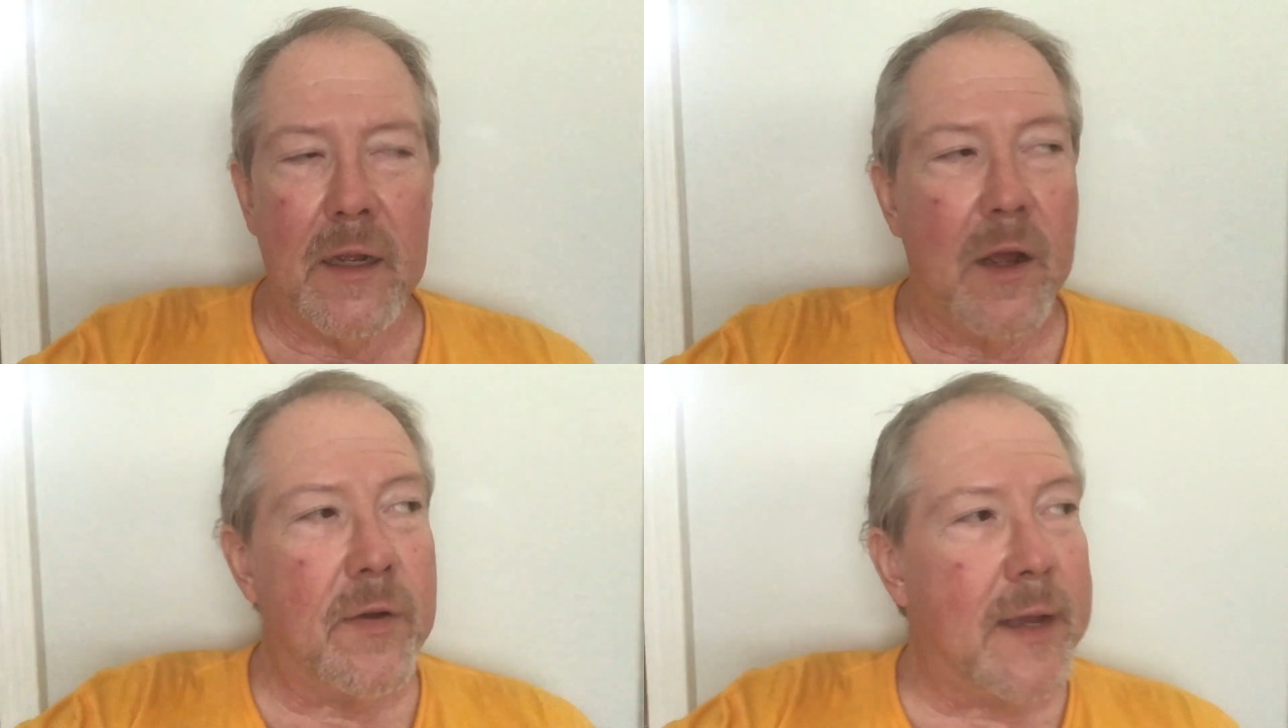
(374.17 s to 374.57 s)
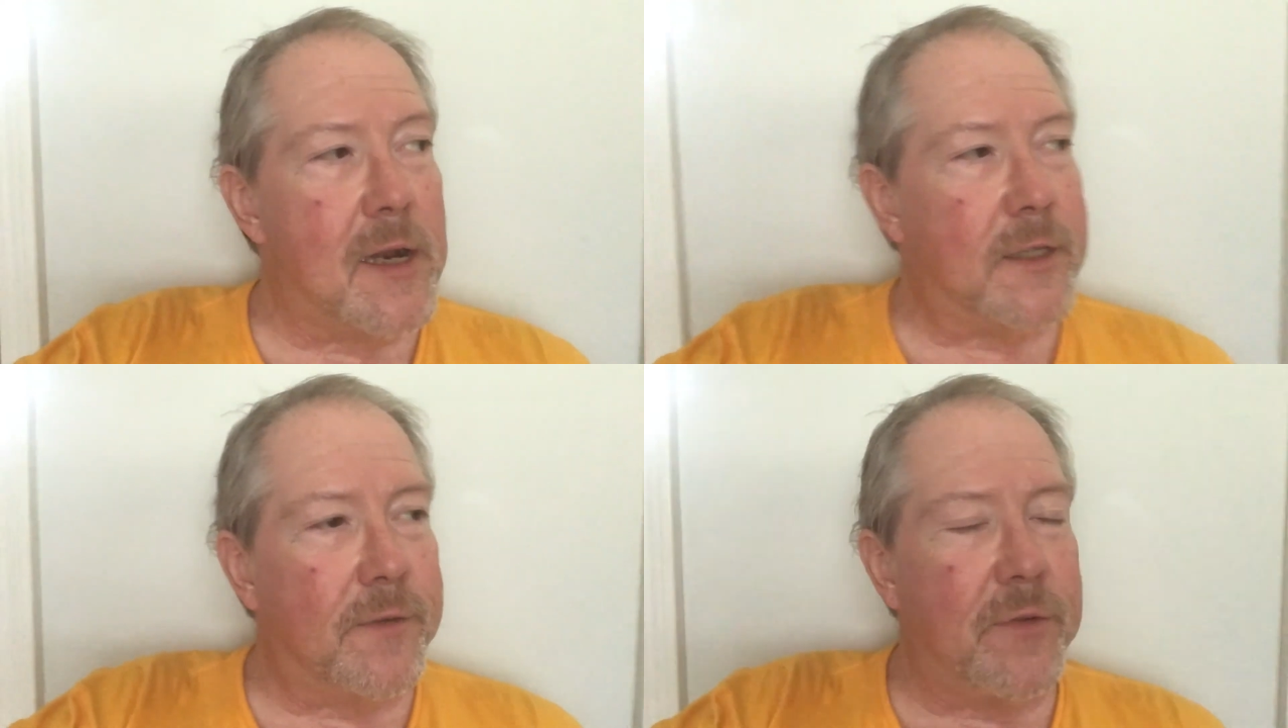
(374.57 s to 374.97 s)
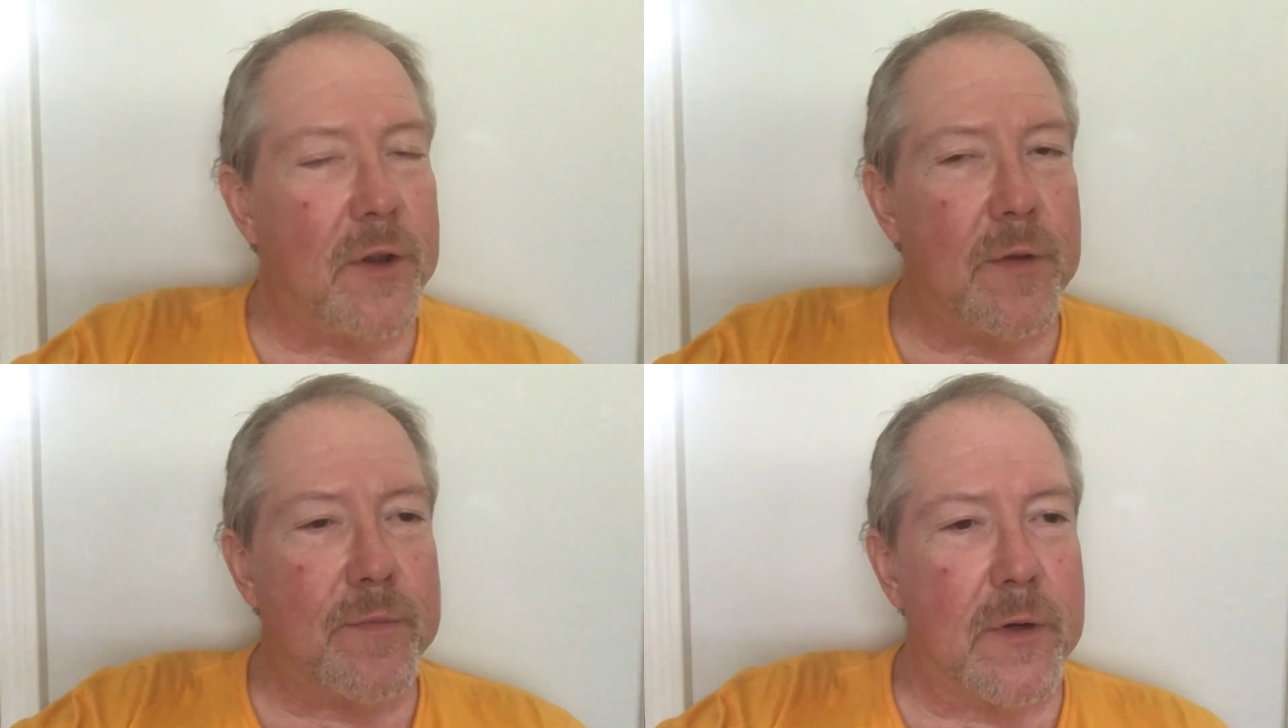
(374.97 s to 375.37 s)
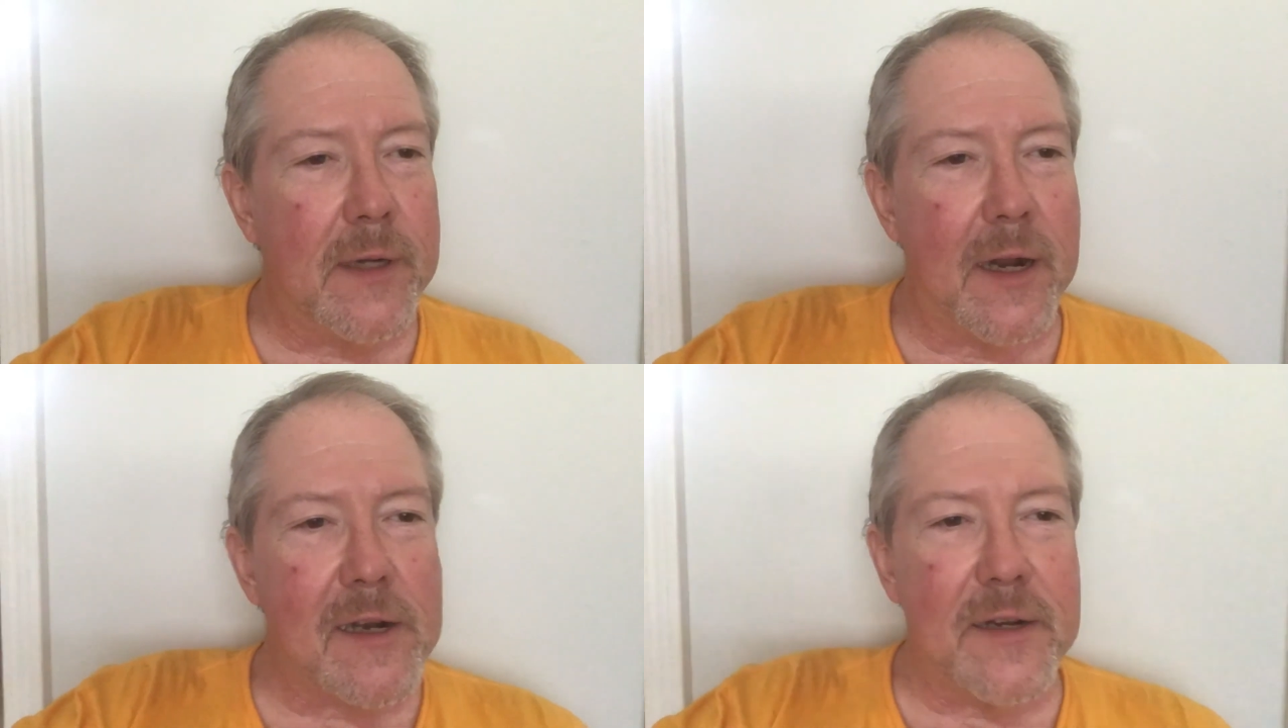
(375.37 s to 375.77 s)
Okay, just a few
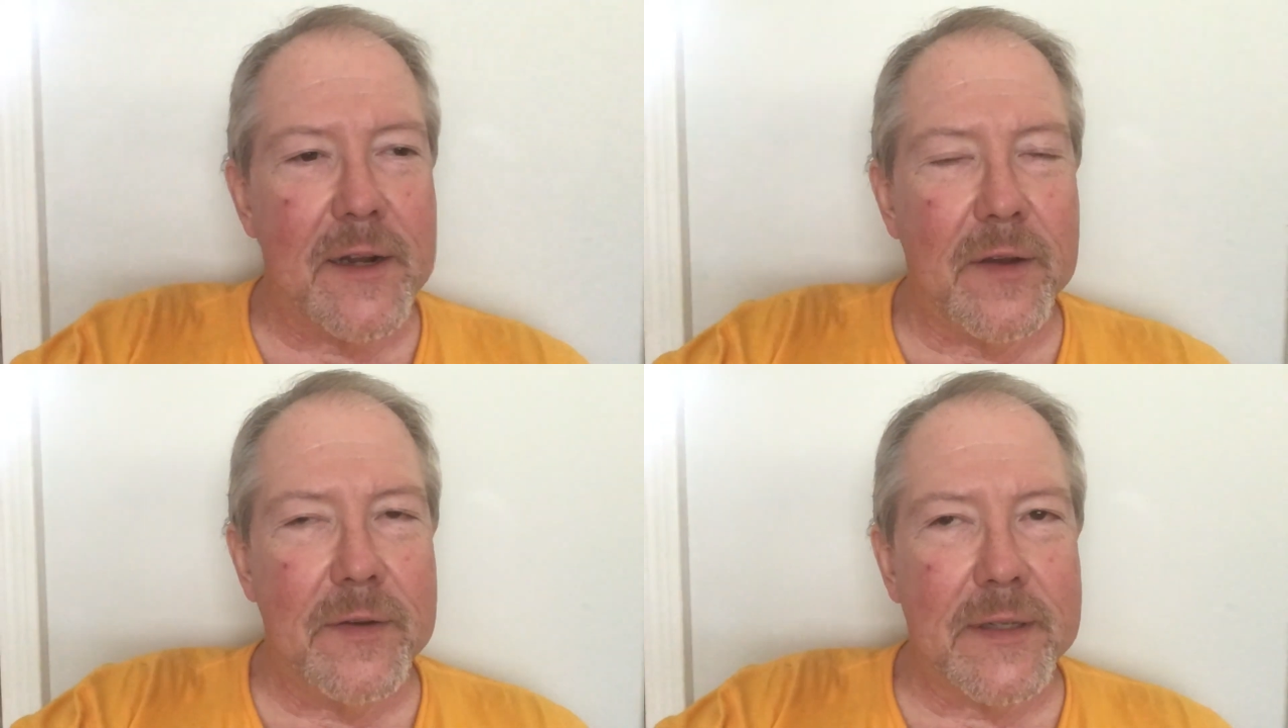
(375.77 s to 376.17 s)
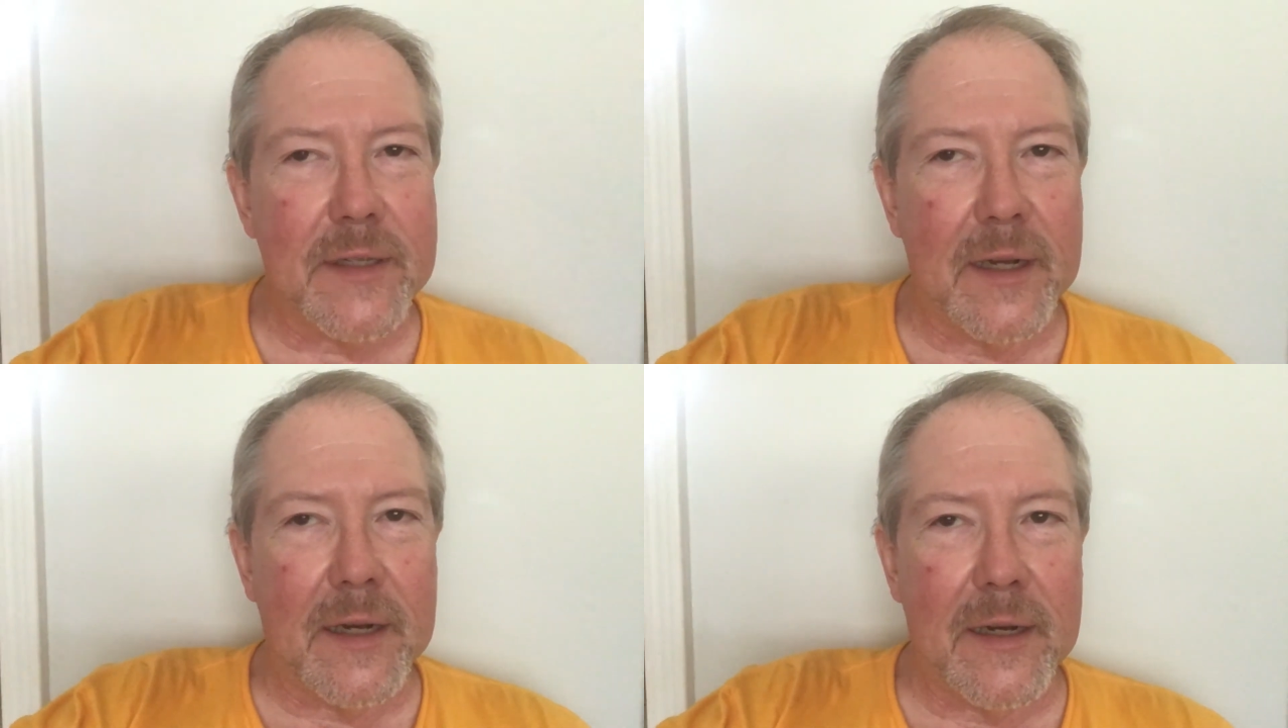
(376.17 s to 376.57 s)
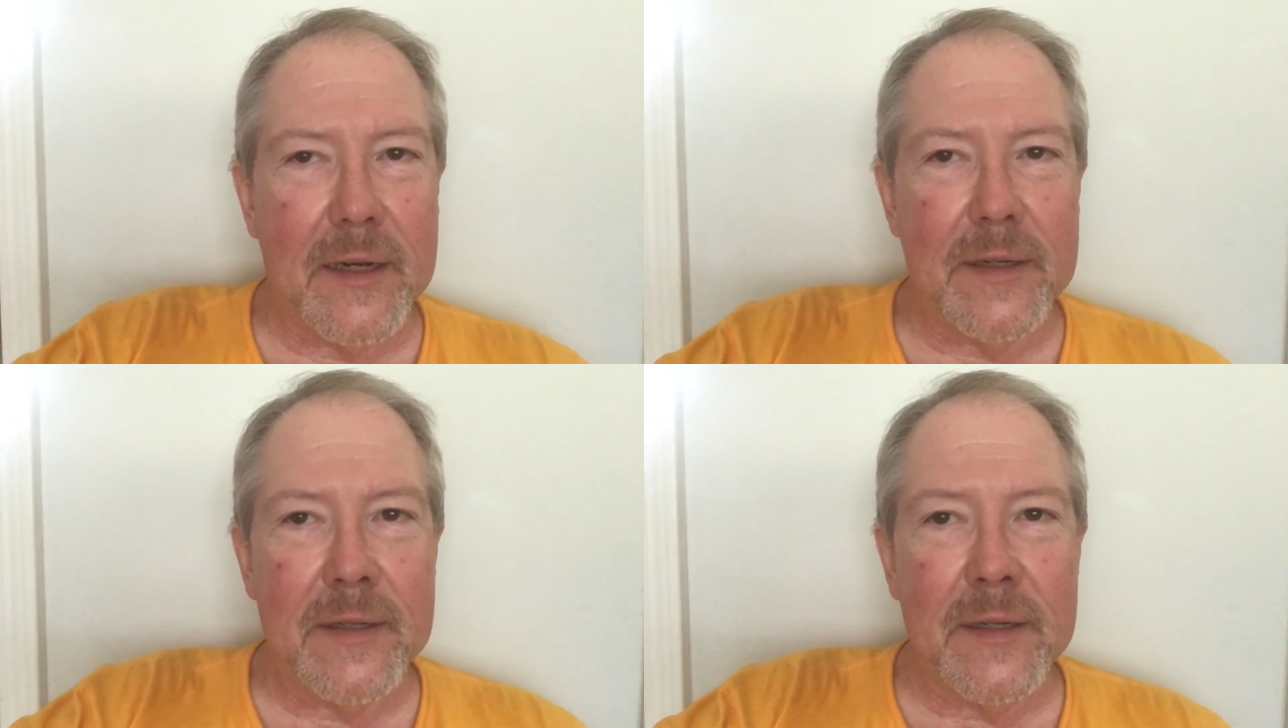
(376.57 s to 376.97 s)
production notes. My